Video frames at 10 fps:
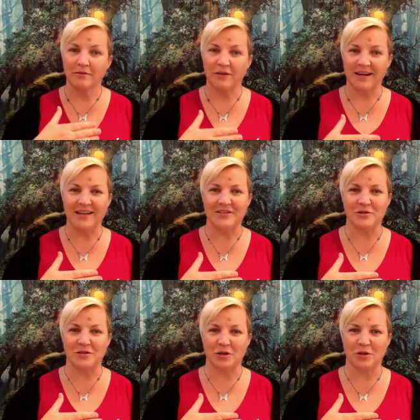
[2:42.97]
financial
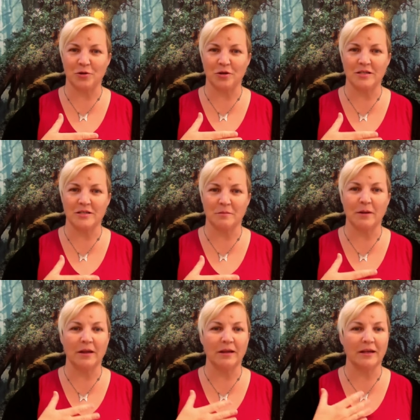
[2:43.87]
security,
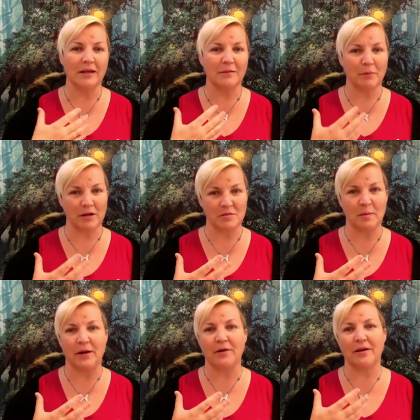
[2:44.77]
stability,
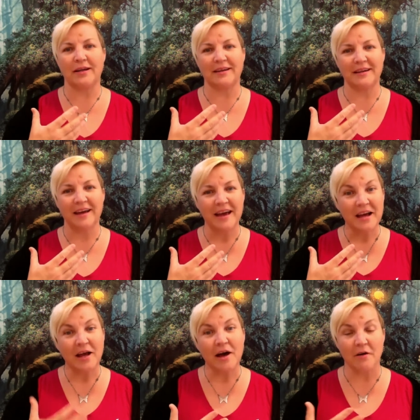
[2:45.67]
prosperity,
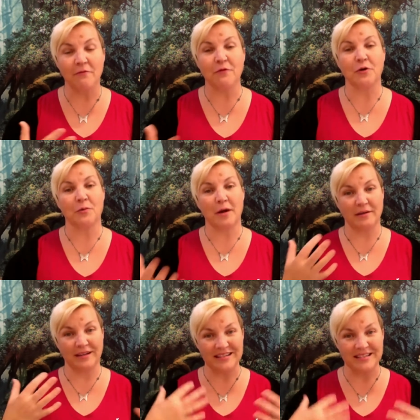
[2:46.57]
comfort
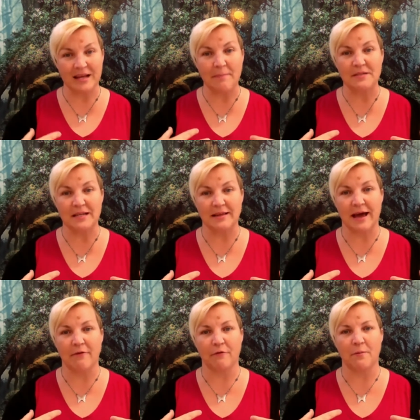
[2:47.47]
around accepting
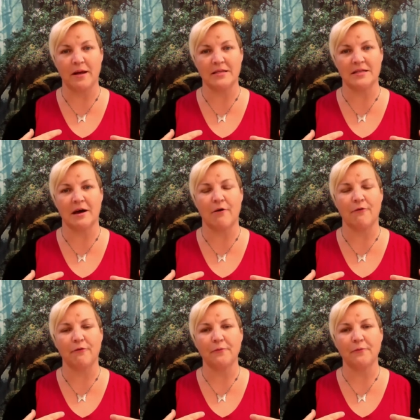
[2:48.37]
that for myself.